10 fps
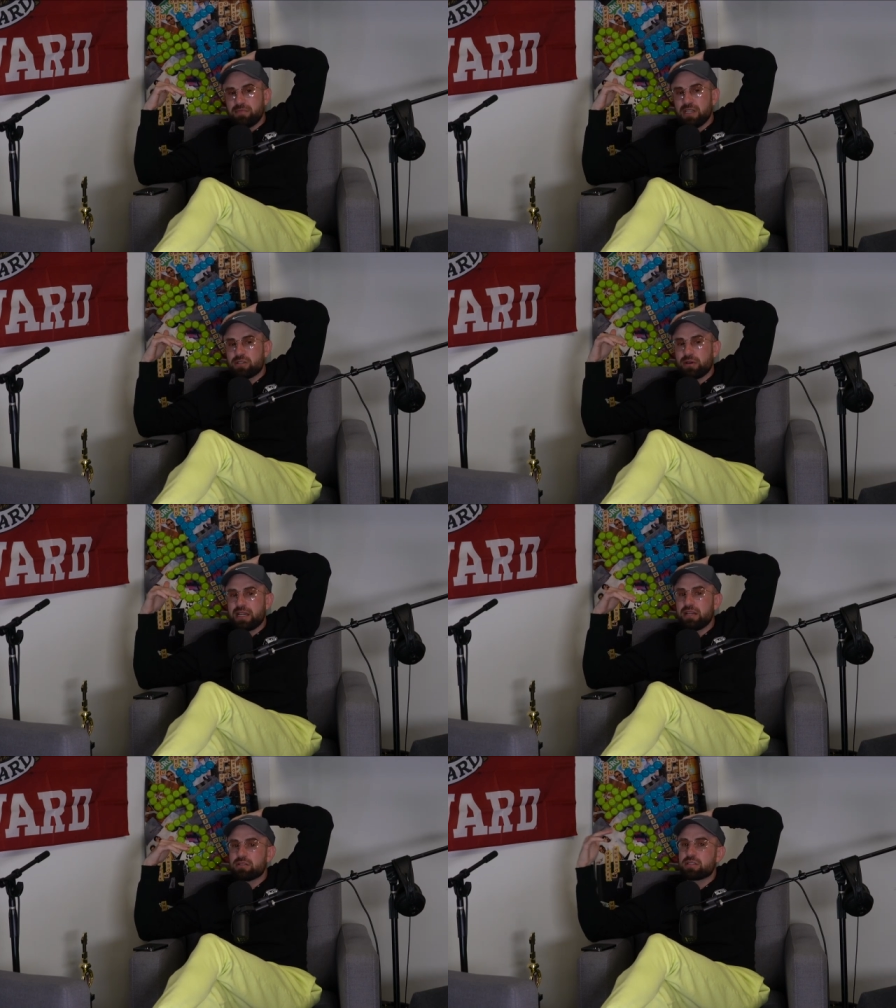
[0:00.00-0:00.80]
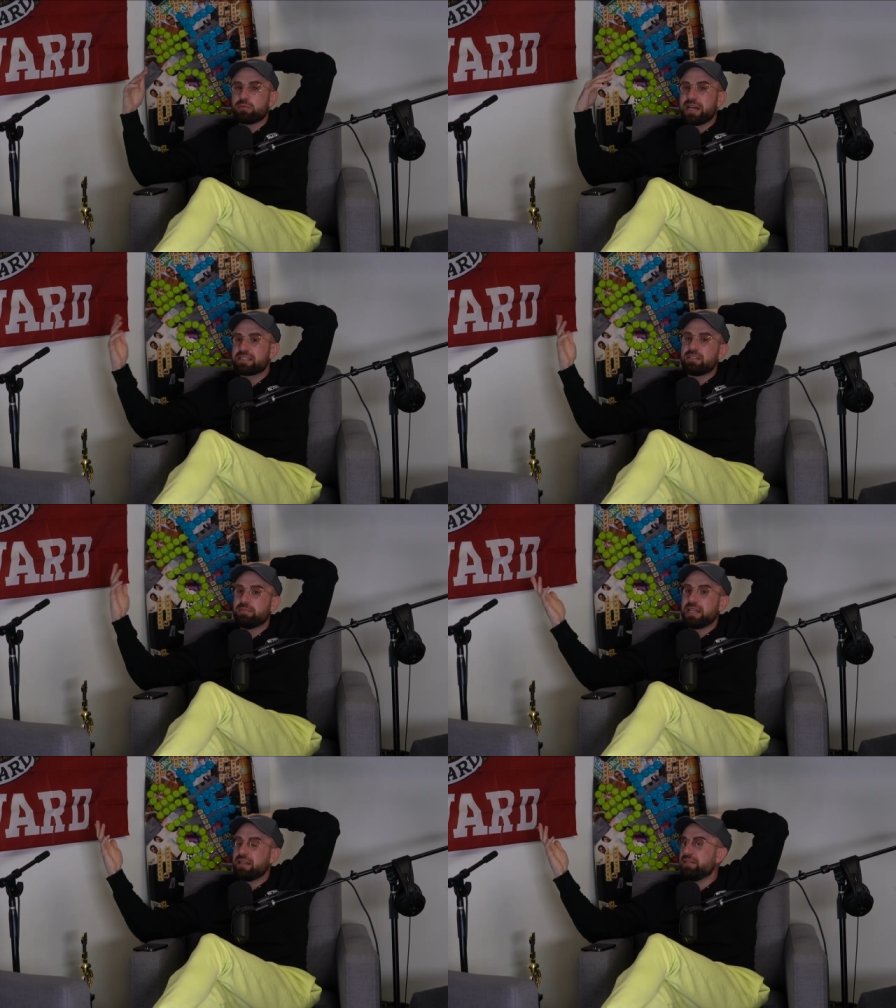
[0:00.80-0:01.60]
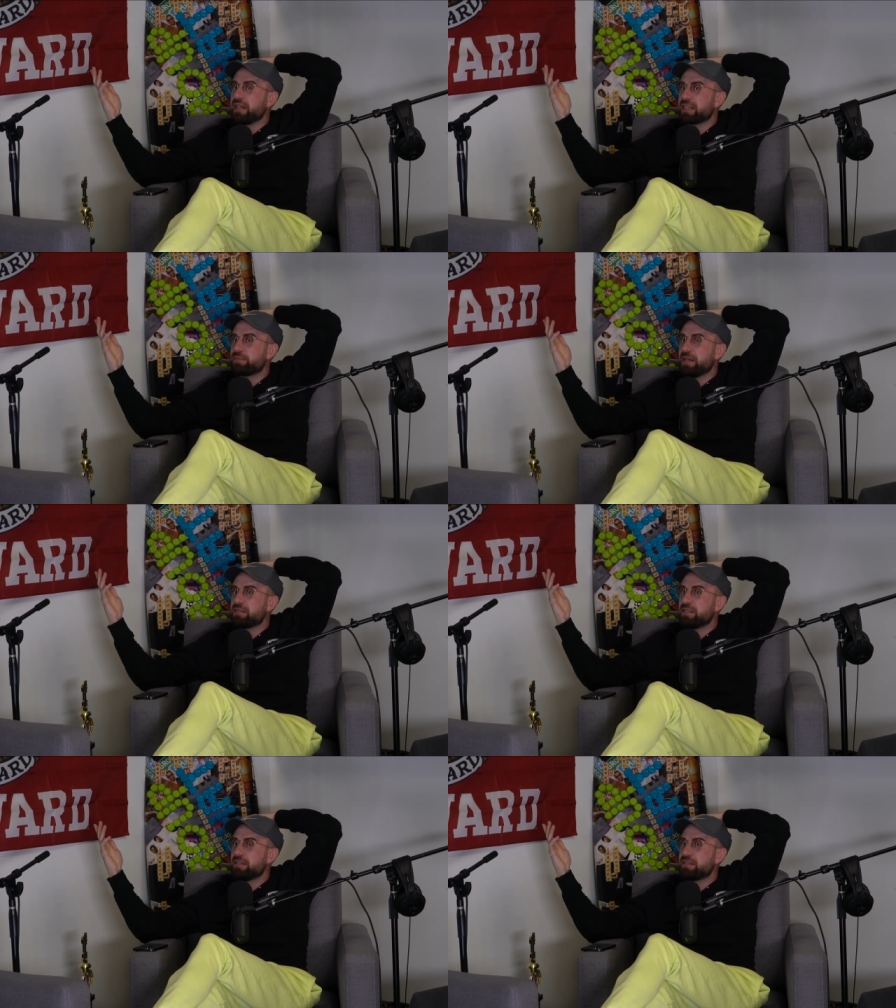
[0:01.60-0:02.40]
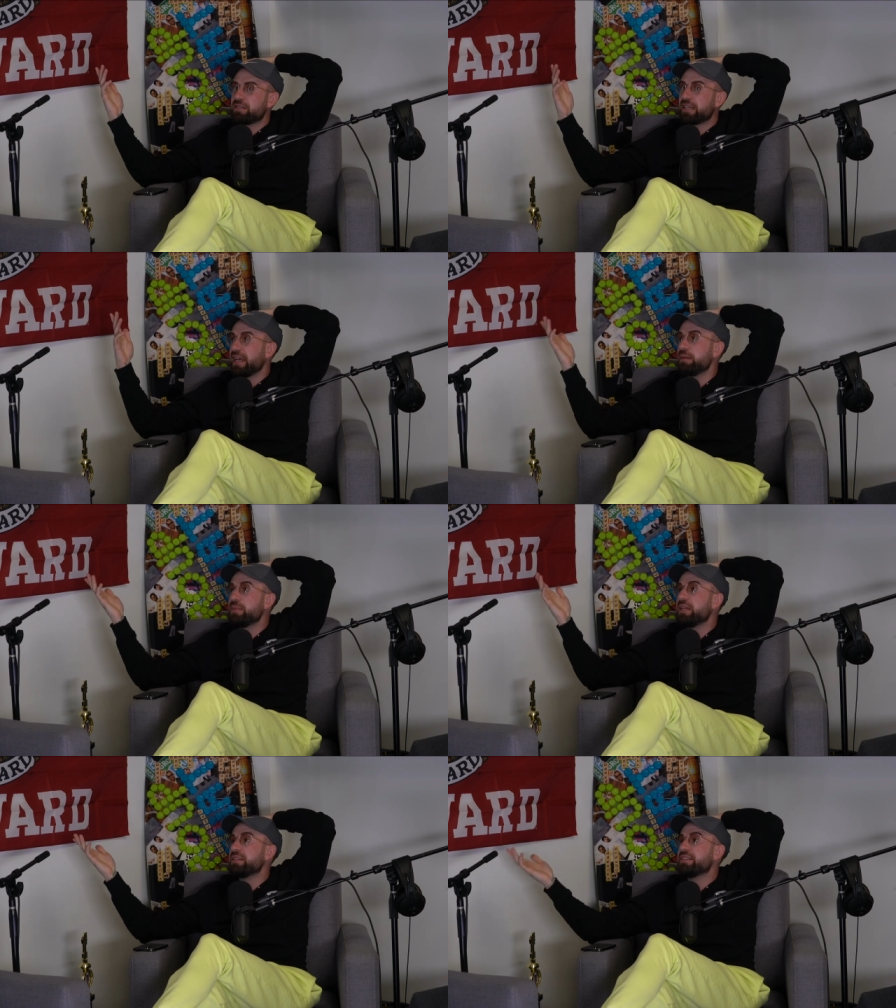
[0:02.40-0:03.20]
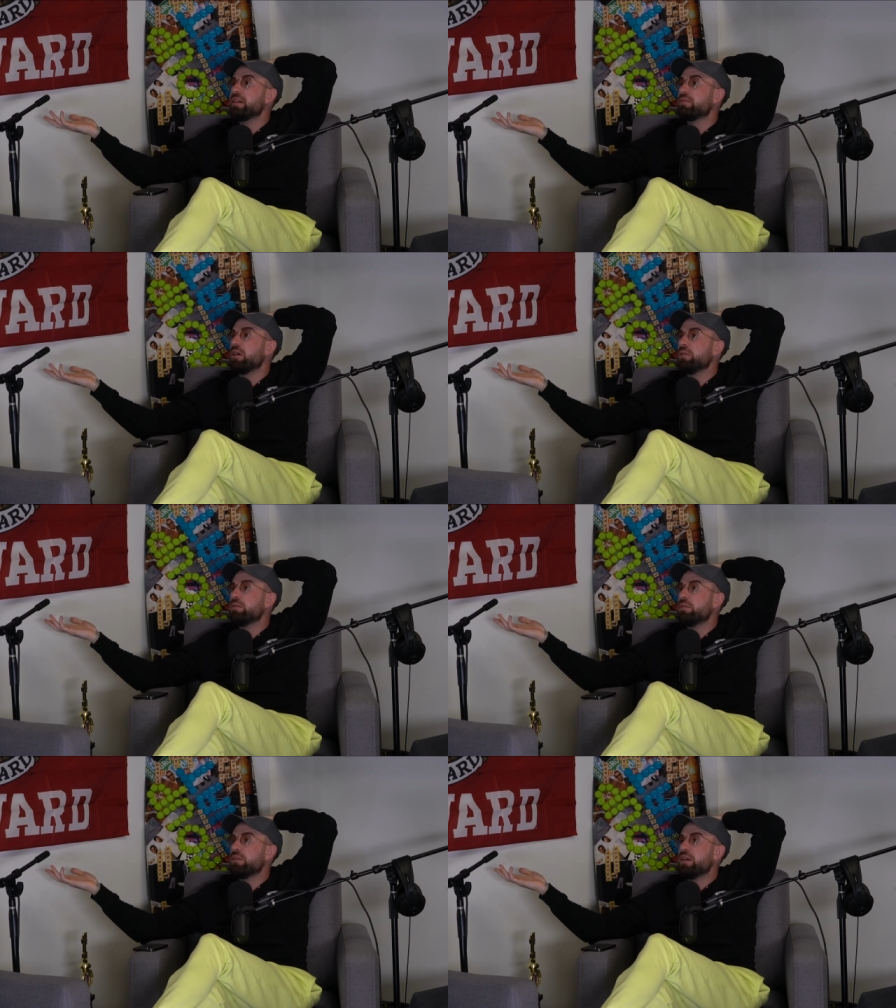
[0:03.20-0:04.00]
so here's the rest of my living expenses to get me to zero.